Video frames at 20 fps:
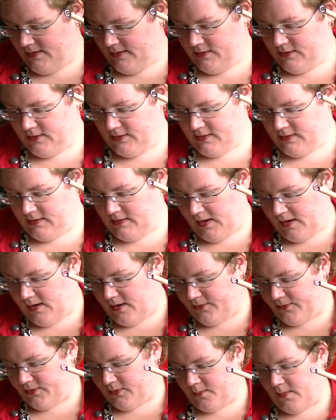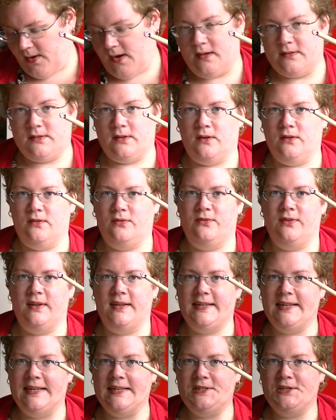Just the aftermath of
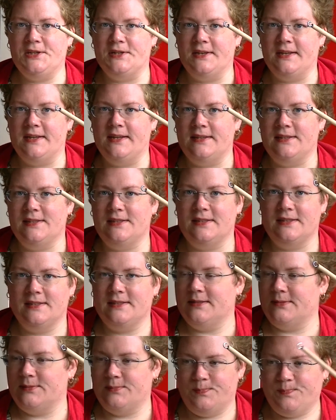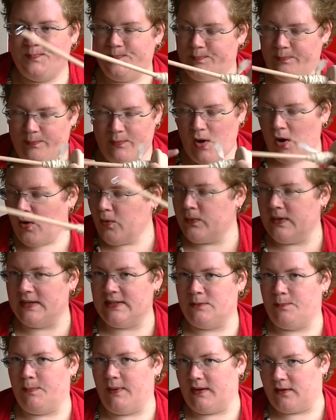vacation is
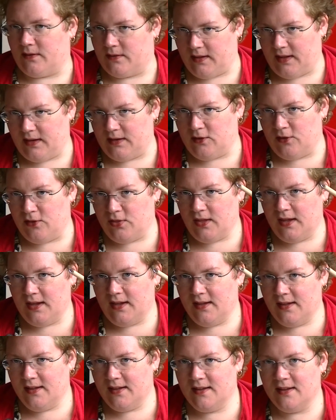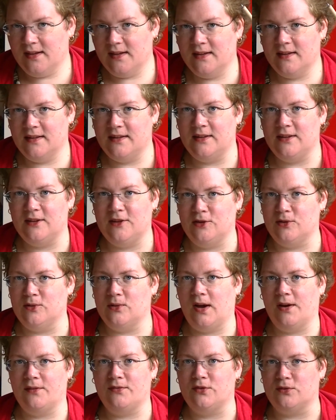always bigger than you think. You
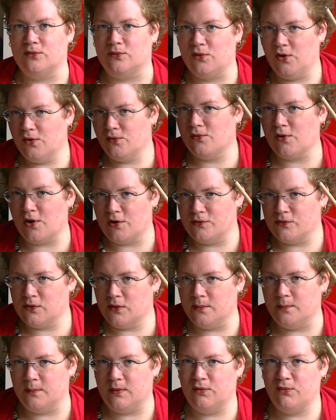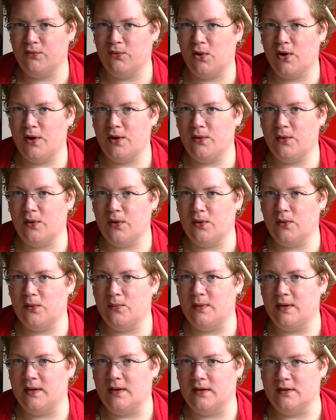have to run, run, run before you go
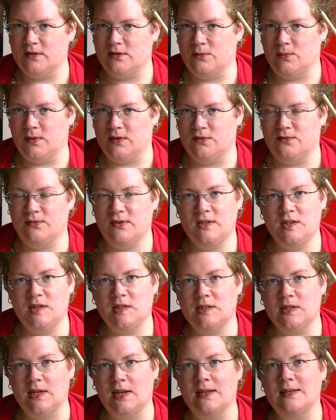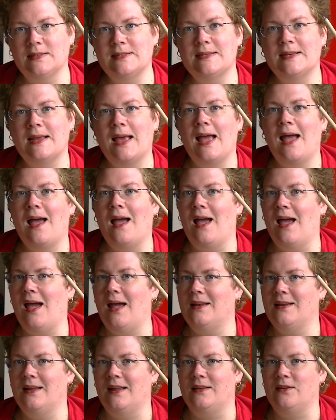because you want to finish things.
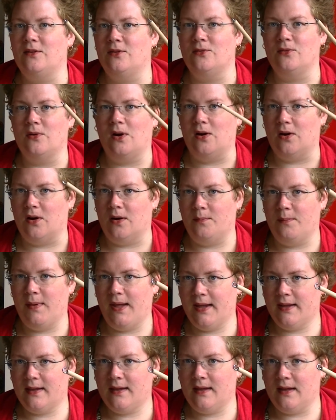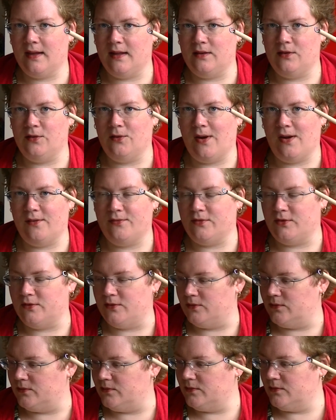And then you are back and you have
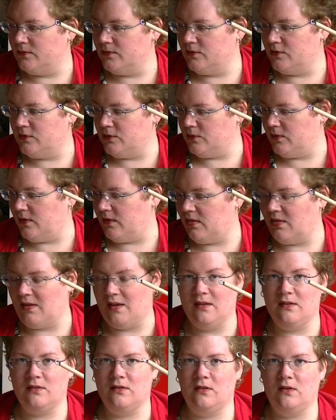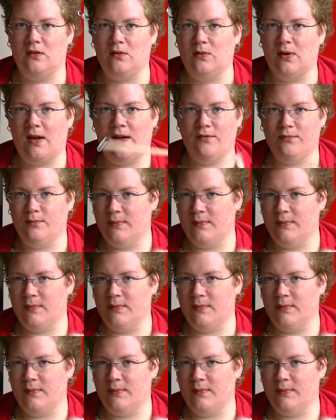to do the things you have